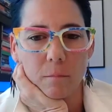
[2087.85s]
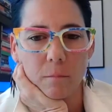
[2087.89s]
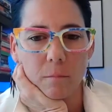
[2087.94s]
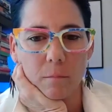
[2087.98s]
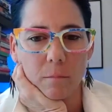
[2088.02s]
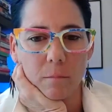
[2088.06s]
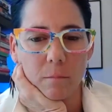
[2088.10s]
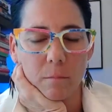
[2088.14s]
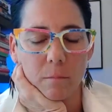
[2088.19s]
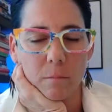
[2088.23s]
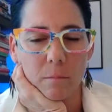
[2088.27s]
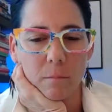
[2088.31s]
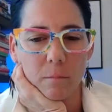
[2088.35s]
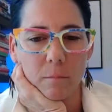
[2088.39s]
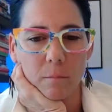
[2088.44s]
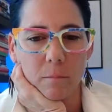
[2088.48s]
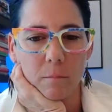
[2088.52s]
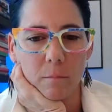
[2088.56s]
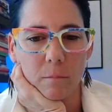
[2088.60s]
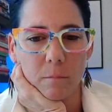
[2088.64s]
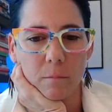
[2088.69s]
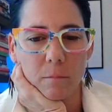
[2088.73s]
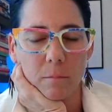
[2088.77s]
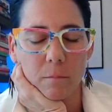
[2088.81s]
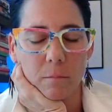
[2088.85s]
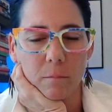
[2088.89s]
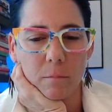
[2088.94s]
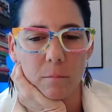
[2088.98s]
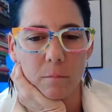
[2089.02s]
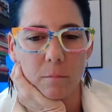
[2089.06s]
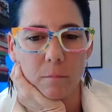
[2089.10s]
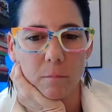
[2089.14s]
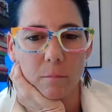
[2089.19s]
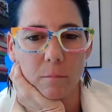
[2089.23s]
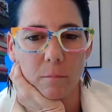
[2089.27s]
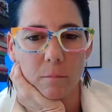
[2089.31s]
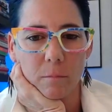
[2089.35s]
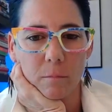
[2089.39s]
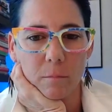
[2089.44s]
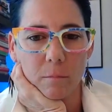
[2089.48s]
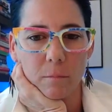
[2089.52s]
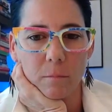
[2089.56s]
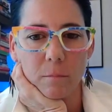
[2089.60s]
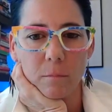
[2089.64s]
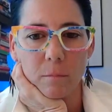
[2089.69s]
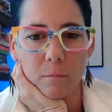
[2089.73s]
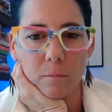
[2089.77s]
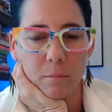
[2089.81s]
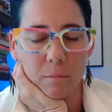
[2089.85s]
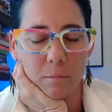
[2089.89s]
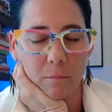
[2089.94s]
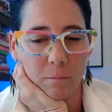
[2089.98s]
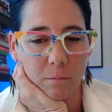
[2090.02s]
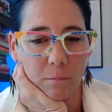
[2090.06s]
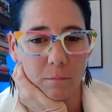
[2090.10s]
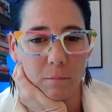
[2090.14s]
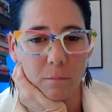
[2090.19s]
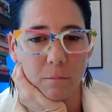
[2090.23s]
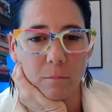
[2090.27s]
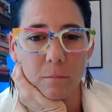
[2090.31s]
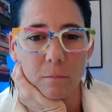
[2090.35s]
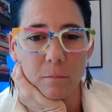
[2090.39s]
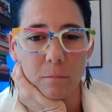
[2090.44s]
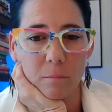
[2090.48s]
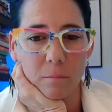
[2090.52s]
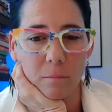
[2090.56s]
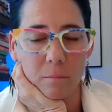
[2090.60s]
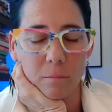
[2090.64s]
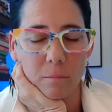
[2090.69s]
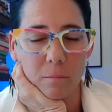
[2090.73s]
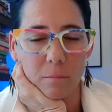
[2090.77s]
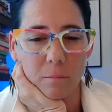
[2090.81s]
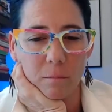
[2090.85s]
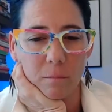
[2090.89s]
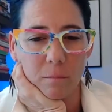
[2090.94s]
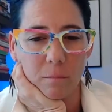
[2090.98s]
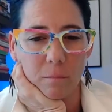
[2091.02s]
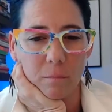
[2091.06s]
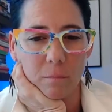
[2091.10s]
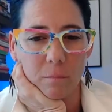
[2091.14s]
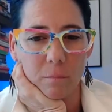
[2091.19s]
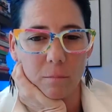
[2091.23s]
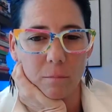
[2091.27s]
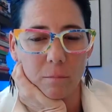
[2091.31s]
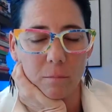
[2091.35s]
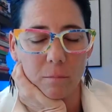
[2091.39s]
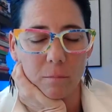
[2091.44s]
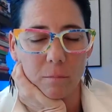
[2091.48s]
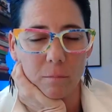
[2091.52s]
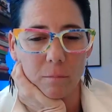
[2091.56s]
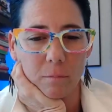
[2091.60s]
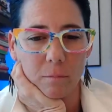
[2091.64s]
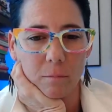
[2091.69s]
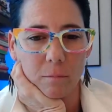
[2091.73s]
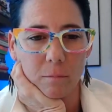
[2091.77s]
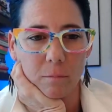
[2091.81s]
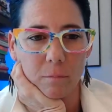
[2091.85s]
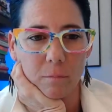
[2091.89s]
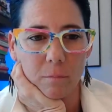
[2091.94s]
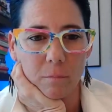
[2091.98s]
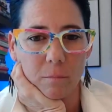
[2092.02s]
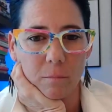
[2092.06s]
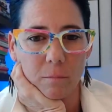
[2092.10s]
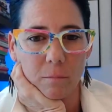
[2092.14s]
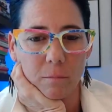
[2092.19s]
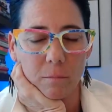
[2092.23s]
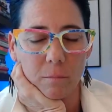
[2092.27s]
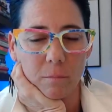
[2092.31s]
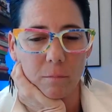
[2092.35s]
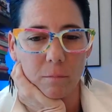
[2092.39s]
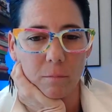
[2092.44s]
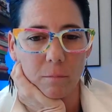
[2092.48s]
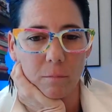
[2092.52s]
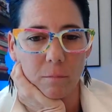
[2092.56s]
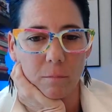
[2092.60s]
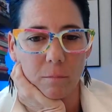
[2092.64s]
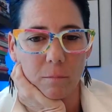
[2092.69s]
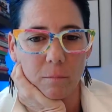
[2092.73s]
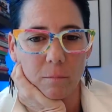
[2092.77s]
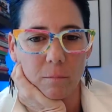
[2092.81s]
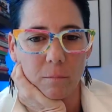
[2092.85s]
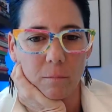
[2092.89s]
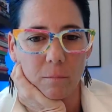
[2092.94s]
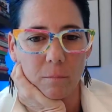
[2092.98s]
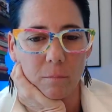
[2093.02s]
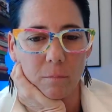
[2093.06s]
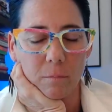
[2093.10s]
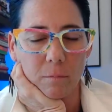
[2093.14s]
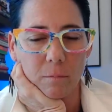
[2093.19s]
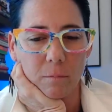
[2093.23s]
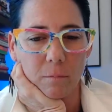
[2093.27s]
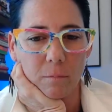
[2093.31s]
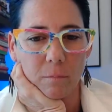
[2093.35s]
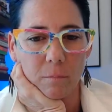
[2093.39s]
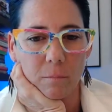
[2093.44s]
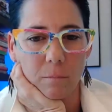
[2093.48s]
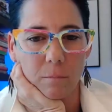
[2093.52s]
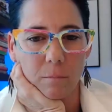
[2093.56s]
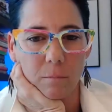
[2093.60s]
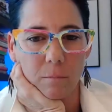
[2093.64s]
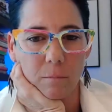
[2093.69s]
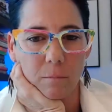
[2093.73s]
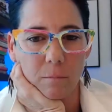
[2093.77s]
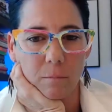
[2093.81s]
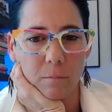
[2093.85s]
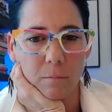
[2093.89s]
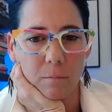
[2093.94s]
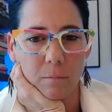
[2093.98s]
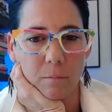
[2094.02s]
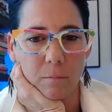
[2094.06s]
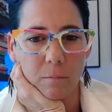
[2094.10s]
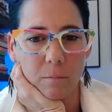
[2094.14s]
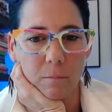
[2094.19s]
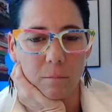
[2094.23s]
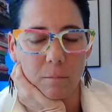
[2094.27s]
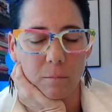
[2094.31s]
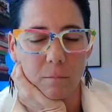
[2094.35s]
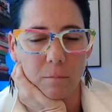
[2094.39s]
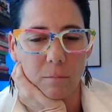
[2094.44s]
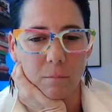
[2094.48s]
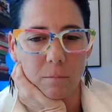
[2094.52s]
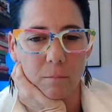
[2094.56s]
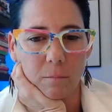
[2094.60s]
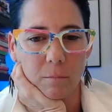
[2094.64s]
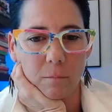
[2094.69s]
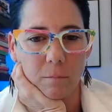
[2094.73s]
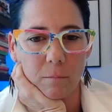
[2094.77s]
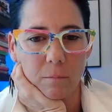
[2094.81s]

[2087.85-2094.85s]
[no speech]